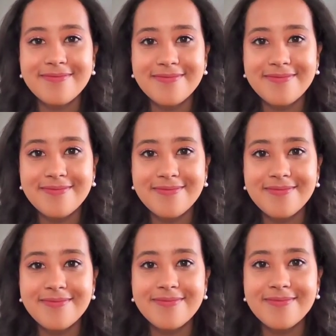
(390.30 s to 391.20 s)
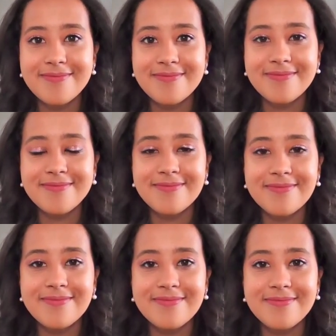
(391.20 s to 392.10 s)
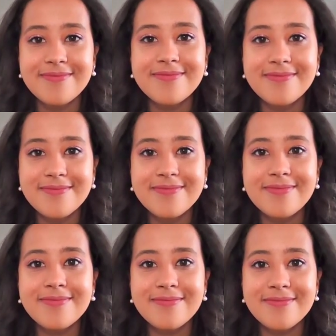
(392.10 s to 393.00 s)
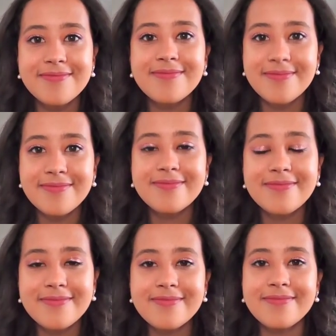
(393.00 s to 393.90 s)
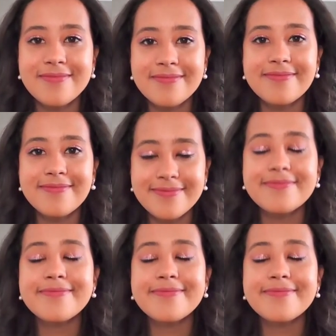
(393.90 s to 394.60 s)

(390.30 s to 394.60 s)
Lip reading: [no speech]